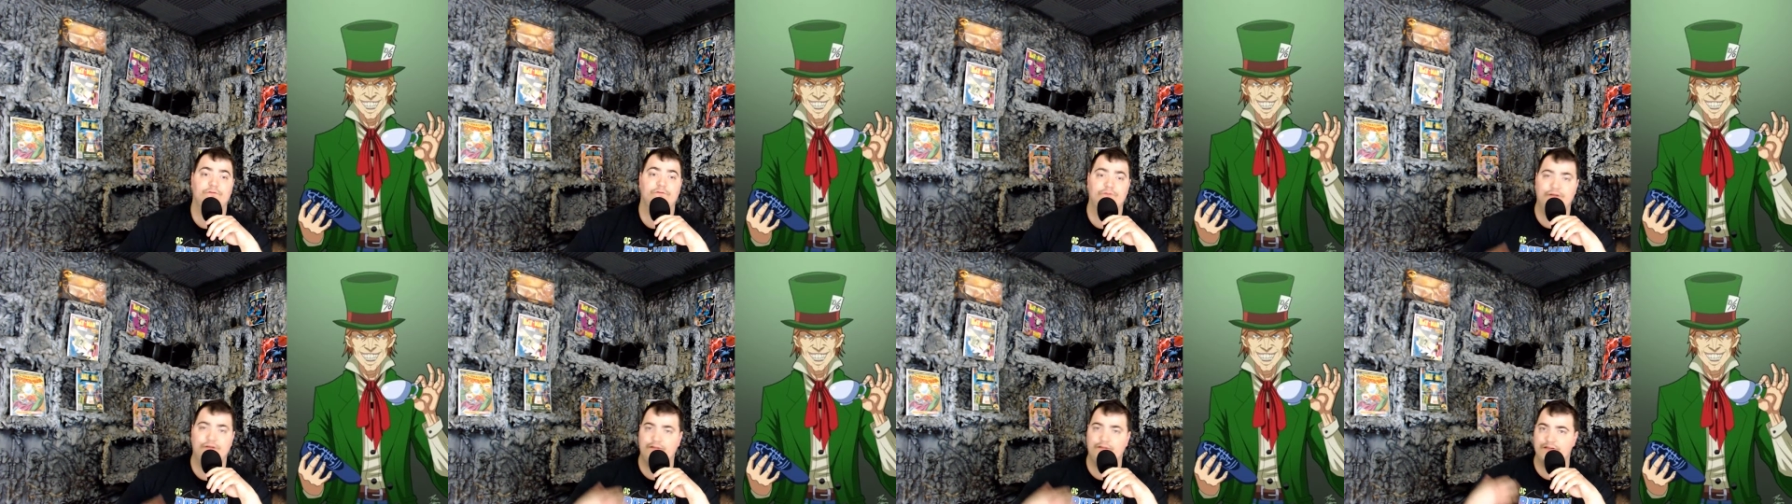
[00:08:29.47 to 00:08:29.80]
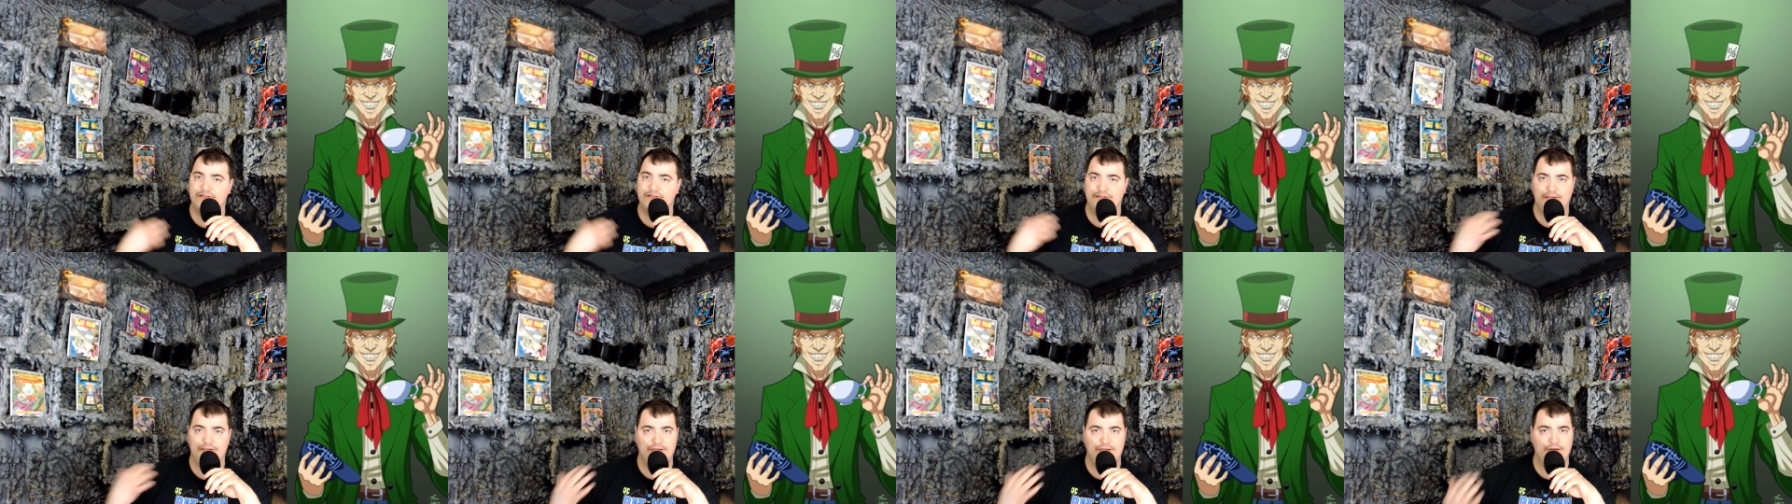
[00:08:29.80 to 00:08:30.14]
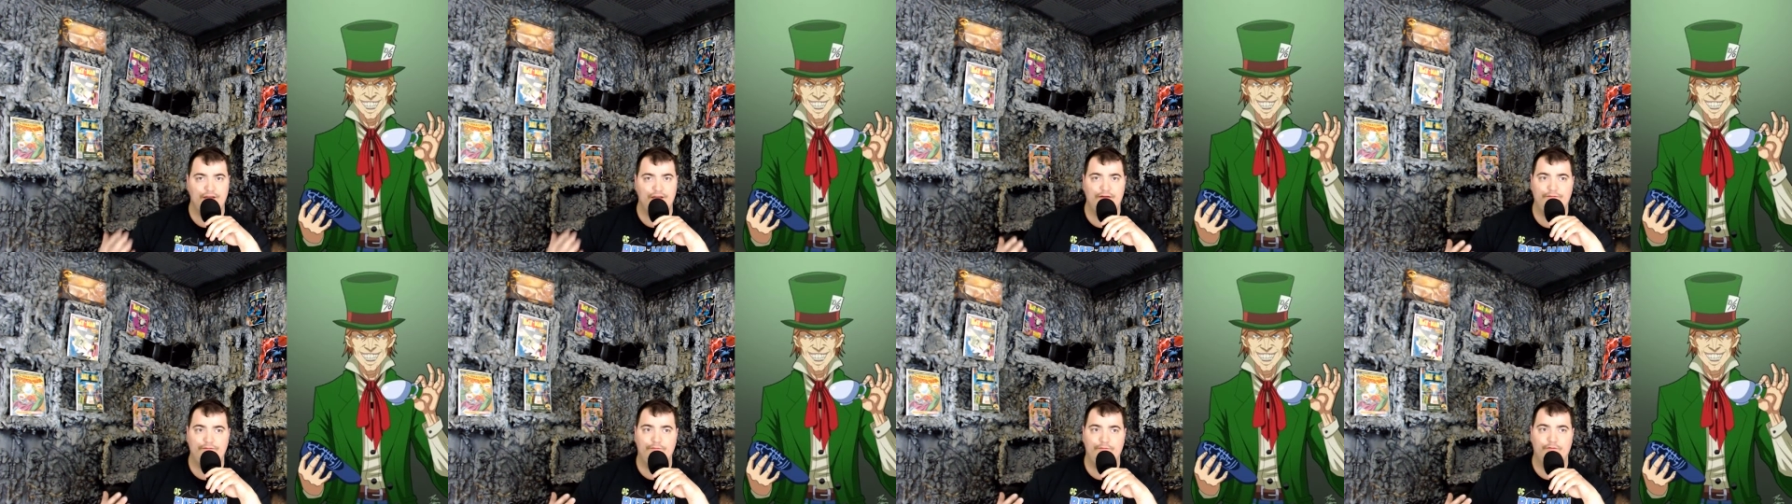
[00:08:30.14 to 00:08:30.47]
realistic
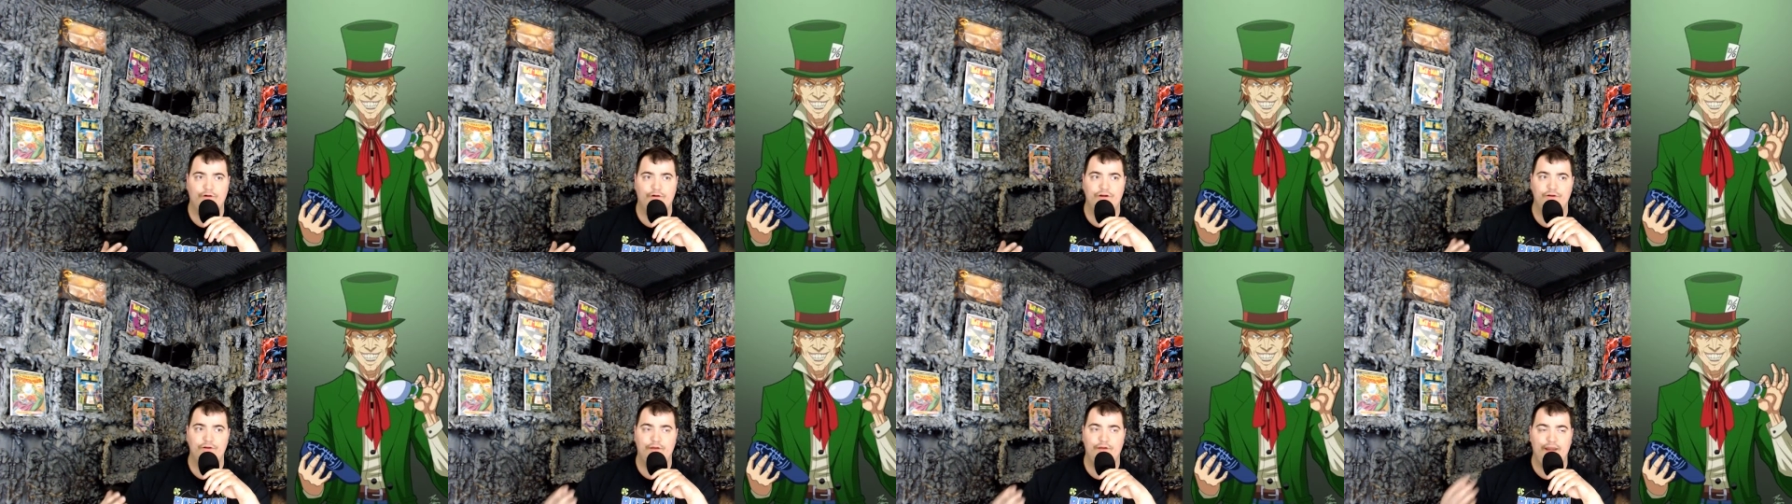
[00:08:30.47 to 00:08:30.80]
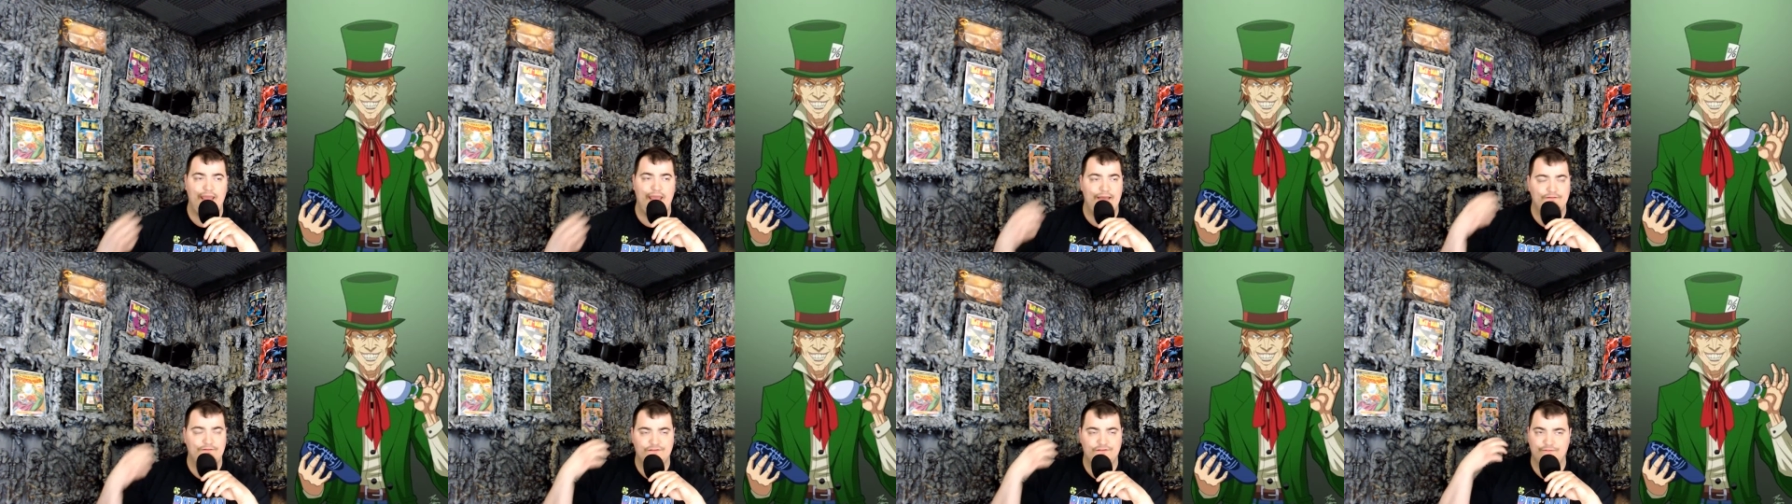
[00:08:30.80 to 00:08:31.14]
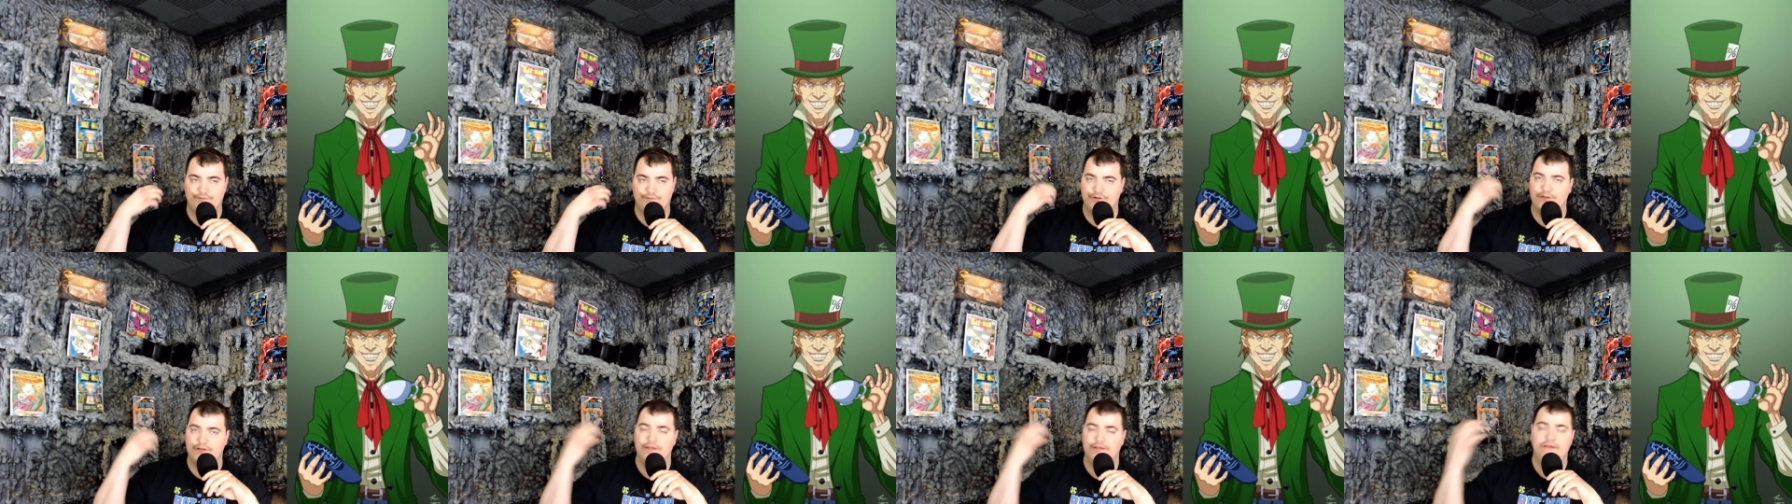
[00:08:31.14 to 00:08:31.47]
enough where you could have
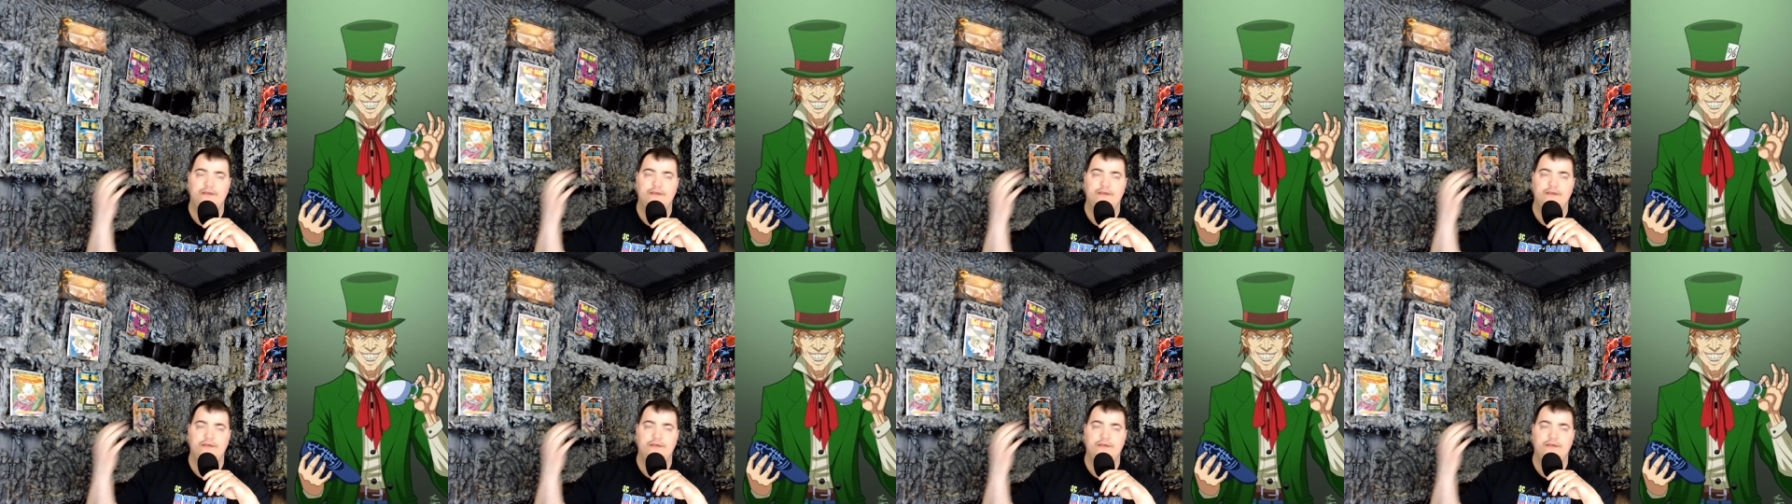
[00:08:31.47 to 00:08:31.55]
someone,